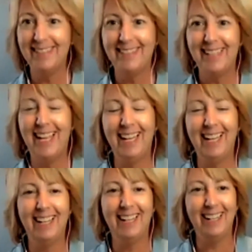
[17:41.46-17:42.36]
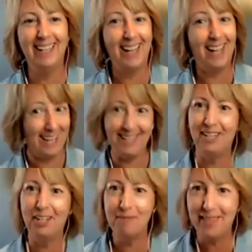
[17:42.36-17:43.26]
He
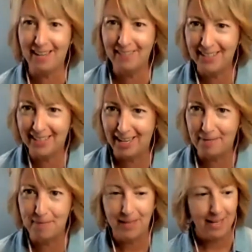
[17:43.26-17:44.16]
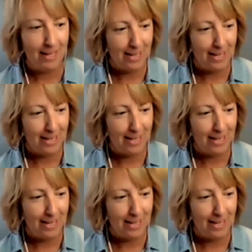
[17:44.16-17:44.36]
told me that one time. He